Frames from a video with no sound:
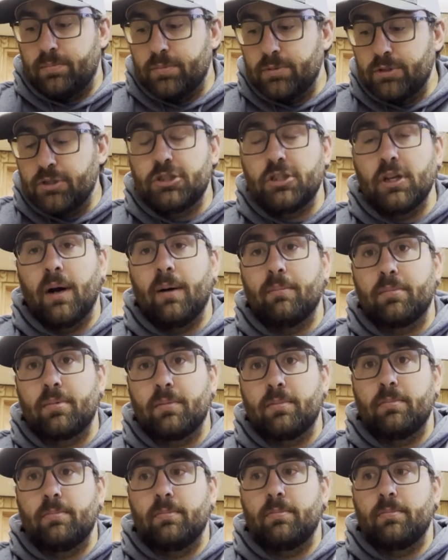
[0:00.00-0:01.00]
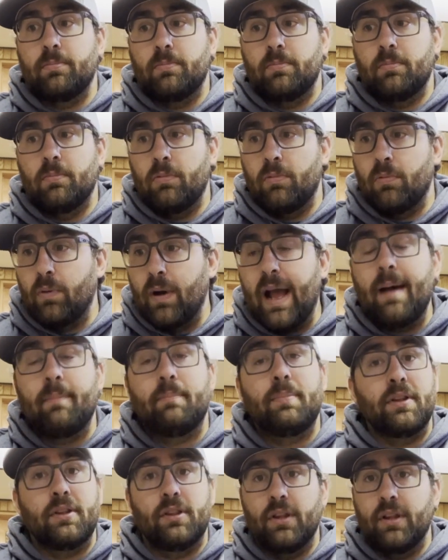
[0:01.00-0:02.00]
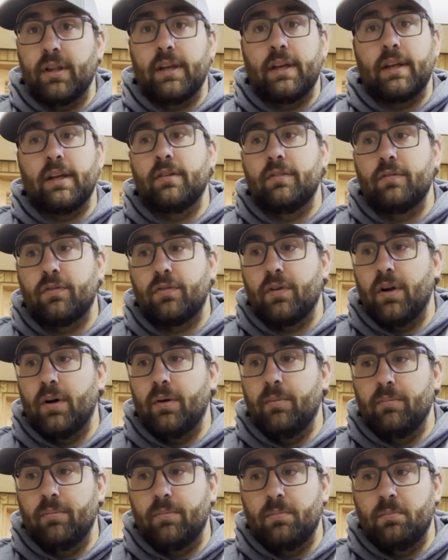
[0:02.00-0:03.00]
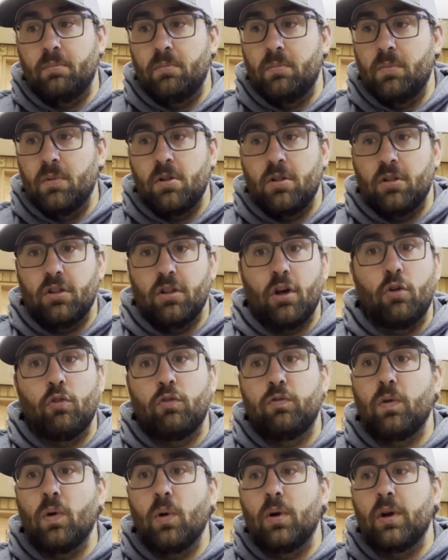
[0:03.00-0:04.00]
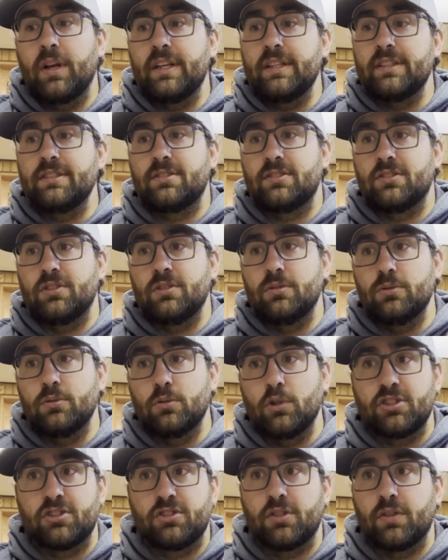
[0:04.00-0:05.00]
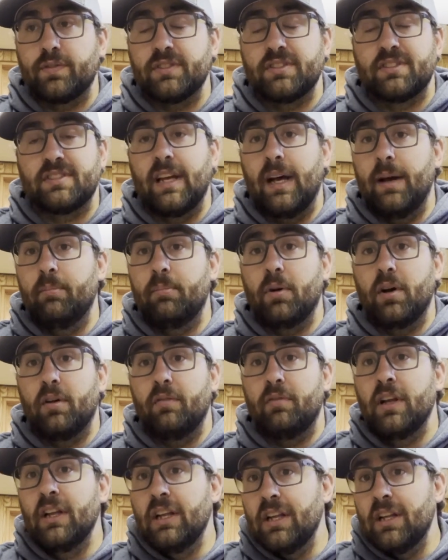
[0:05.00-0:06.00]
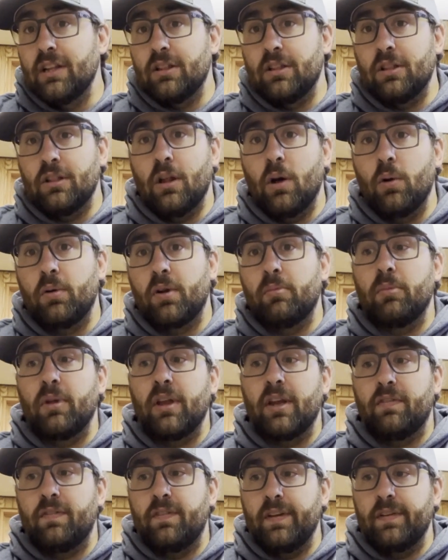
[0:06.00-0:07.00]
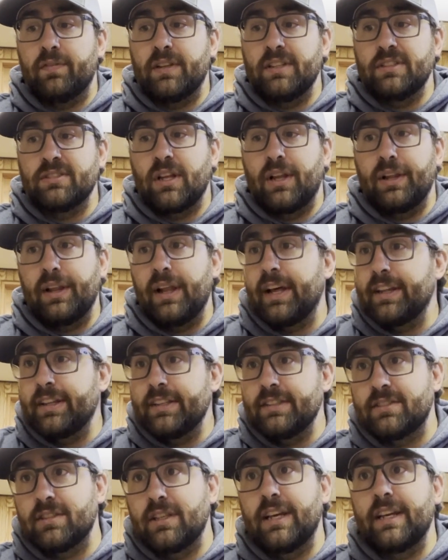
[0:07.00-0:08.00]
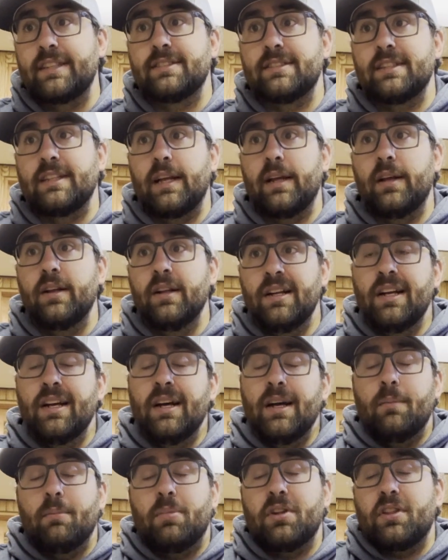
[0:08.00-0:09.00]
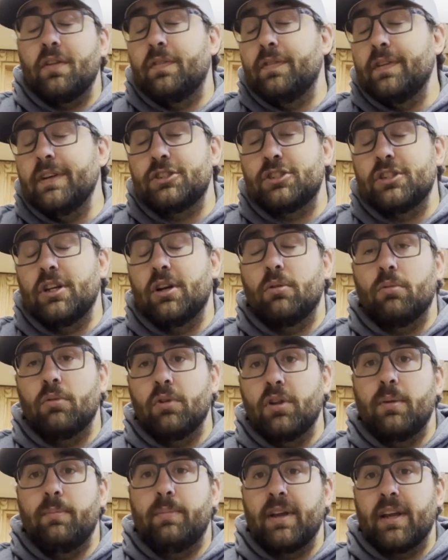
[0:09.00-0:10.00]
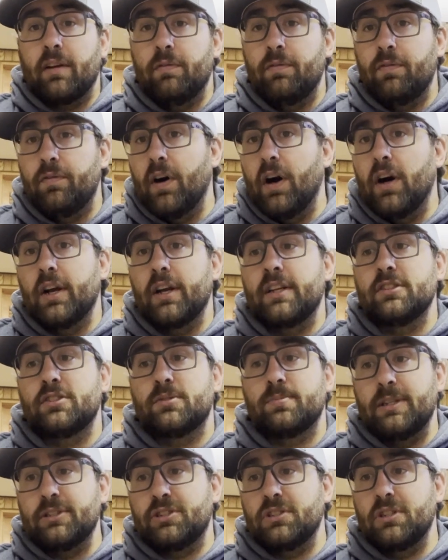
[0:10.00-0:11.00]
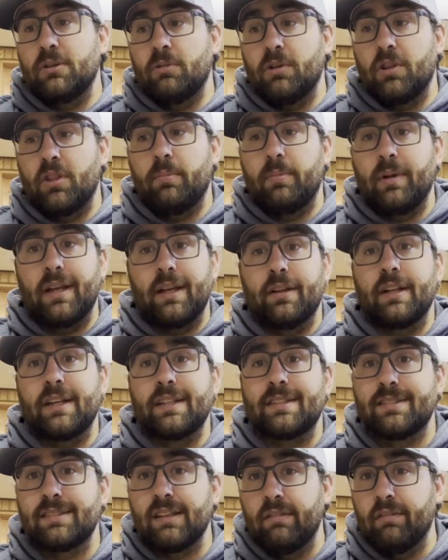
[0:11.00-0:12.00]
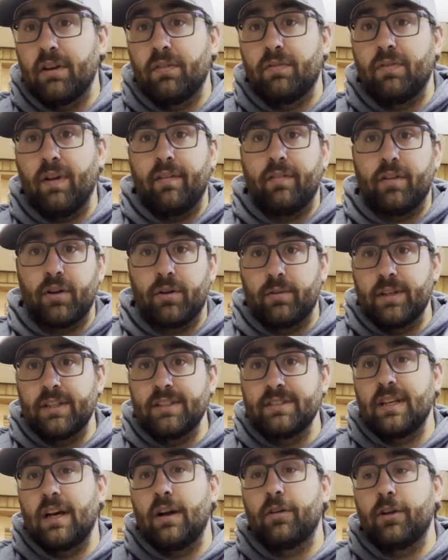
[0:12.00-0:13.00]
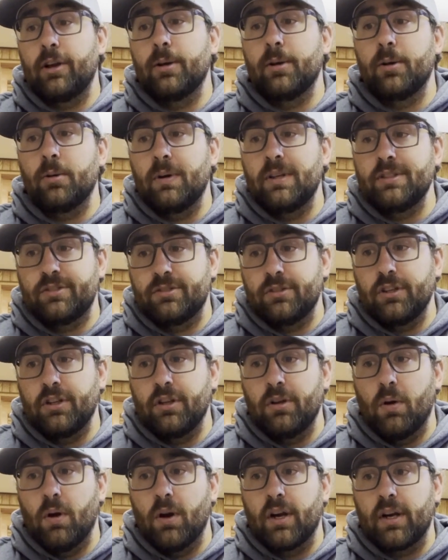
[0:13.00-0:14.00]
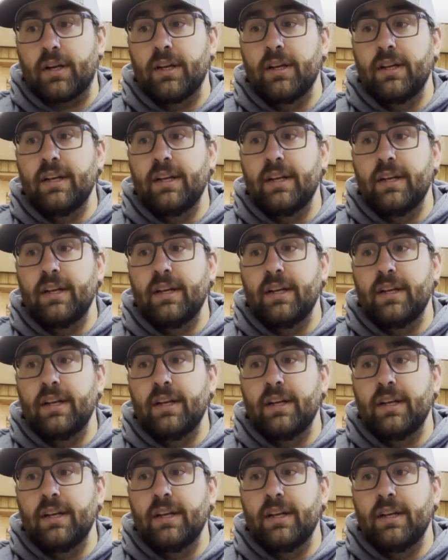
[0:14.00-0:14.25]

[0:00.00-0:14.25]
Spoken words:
jumped rapidly from low 40s to a surface temp of low to mid 50s on a lot of these lakes, and it put the fish in a really big funk, especially with it being like 75 degrees out here in Western New York.